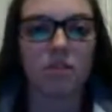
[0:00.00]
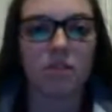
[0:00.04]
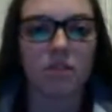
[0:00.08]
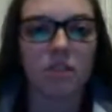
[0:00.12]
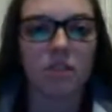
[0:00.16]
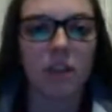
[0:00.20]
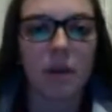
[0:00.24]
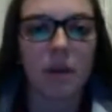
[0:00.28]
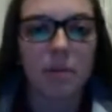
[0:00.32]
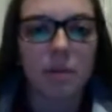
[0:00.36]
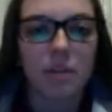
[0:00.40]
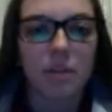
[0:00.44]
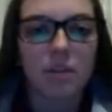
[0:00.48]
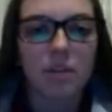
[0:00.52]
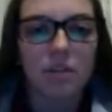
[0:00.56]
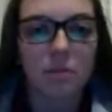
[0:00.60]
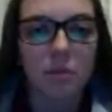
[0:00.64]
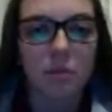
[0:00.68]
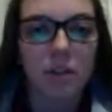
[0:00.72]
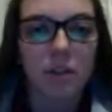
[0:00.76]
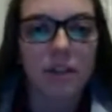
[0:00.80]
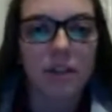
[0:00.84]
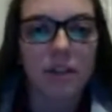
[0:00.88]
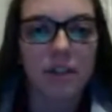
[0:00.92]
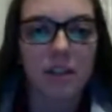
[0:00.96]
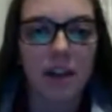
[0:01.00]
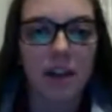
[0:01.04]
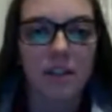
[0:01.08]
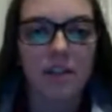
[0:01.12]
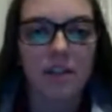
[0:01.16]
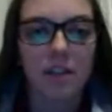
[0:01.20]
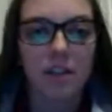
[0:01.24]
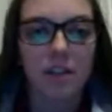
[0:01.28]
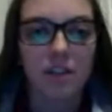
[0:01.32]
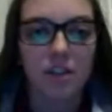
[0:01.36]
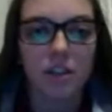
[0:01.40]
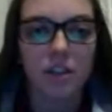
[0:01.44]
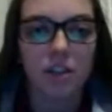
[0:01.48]
I put
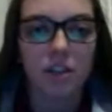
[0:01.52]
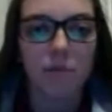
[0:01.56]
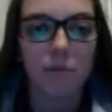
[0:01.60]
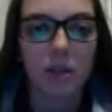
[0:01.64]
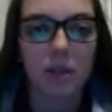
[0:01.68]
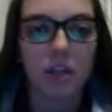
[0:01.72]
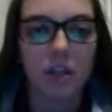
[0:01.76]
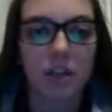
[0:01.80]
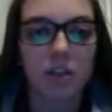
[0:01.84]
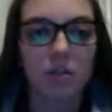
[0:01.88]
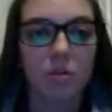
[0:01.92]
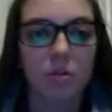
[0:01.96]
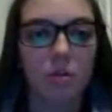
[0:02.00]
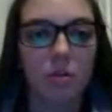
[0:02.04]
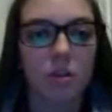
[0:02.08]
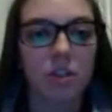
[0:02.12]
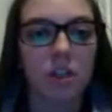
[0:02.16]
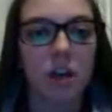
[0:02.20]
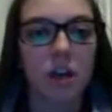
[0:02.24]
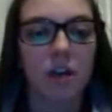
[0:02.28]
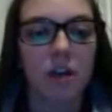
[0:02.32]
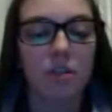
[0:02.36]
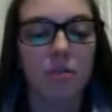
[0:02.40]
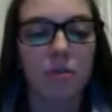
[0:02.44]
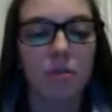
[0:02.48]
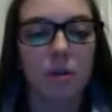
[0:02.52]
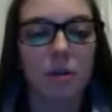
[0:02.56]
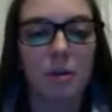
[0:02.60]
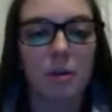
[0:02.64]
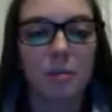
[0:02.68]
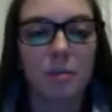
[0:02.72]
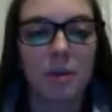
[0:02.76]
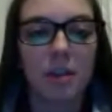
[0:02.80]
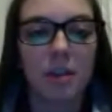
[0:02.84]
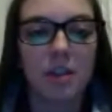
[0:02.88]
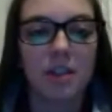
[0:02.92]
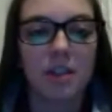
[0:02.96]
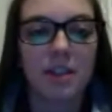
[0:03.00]
27 just because quartile 3 would
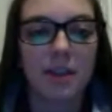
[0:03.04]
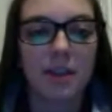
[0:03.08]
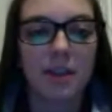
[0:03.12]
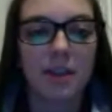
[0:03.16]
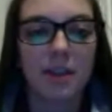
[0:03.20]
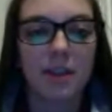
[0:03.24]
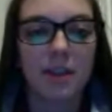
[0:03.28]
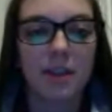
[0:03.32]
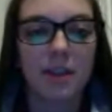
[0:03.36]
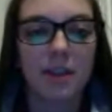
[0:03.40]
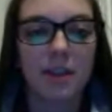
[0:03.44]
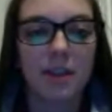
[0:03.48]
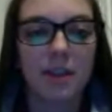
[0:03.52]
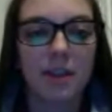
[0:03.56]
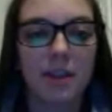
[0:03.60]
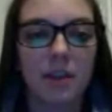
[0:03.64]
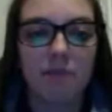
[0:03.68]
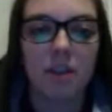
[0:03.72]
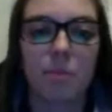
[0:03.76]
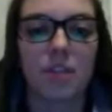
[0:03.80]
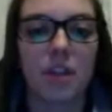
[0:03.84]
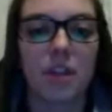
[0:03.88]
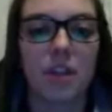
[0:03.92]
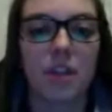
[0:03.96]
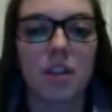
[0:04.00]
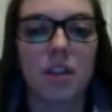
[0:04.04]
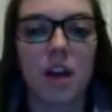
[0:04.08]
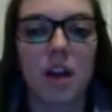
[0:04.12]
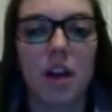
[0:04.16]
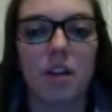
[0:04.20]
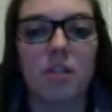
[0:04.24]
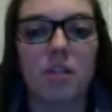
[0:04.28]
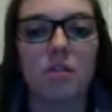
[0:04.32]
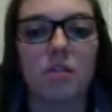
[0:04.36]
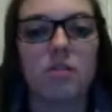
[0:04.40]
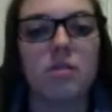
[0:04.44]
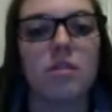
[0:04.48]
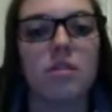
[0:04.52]
be the 75th
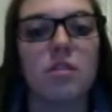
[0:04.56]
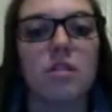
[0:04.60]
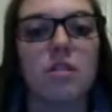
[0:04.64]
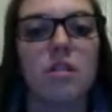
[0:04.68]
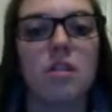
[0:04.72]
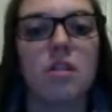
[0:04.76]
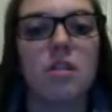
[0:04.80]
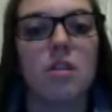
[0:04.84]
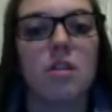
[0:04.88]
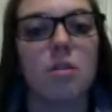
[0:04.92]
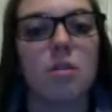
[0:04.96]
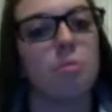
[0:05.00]
percentile.